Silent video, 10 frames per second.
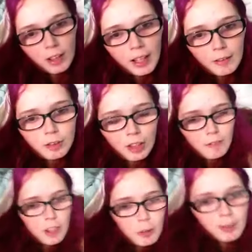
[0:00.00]
I tried to
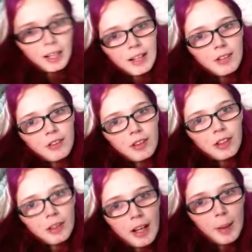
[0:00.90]
fix my glasses
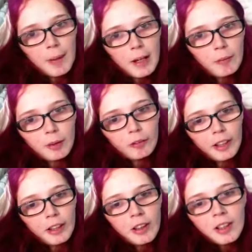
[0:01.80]
and the iPad one over there.